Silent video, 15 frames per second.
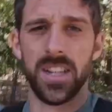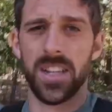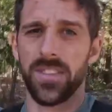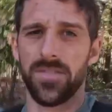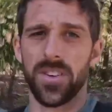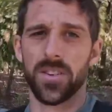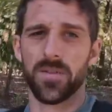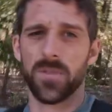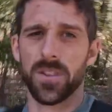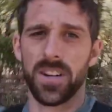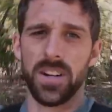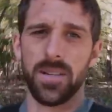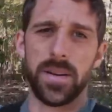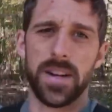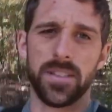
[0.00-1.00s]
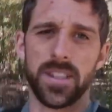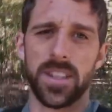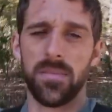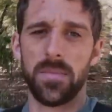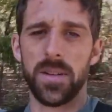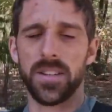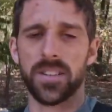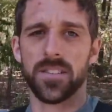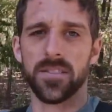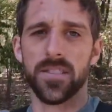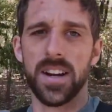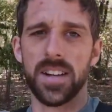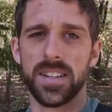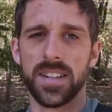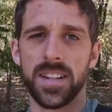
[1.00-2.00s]
if you're worried about keeping your
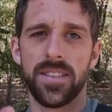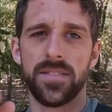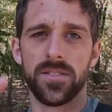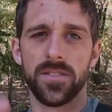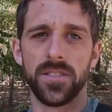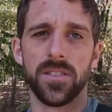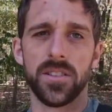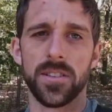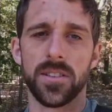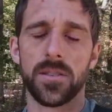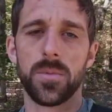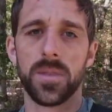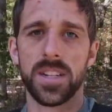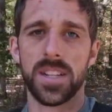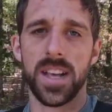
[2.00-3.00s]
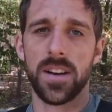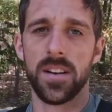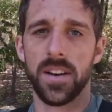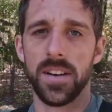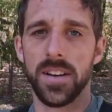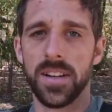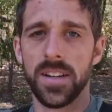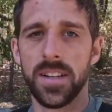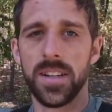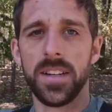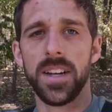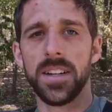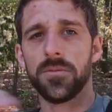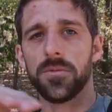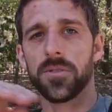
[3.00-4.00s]
horizon level, you can switch that on
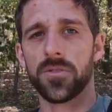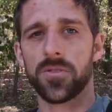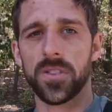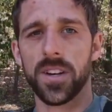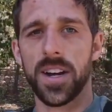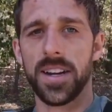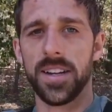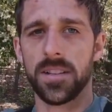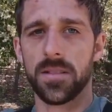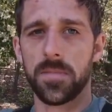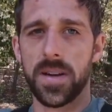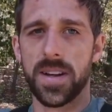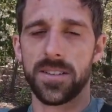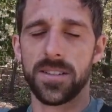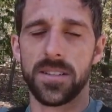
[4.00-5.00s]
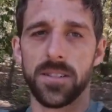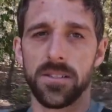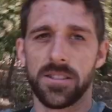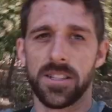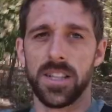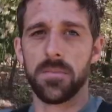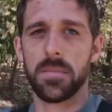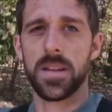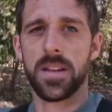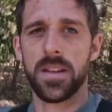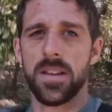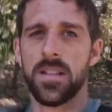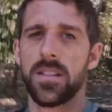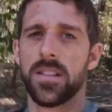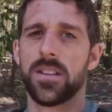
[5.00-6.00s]
and it will try its best to keep
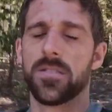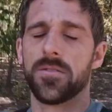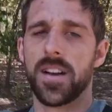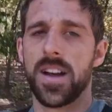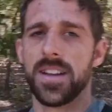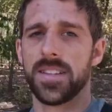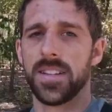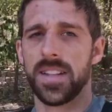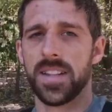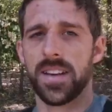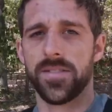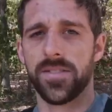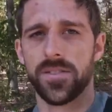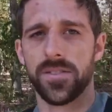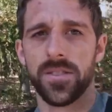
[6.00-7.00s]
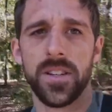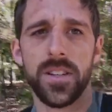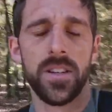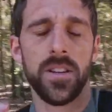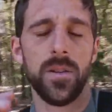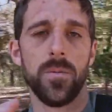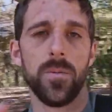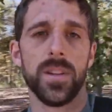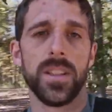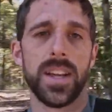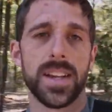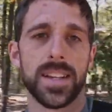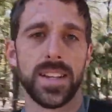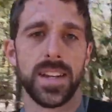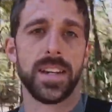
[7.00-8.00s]
the horizon level when
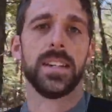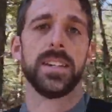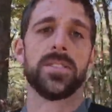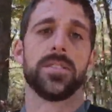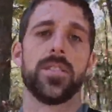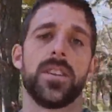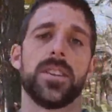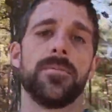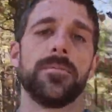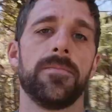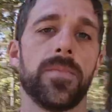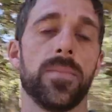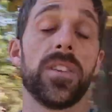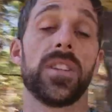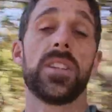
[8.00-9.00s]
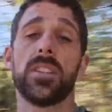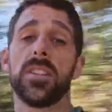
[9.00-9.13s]
that setting is on, which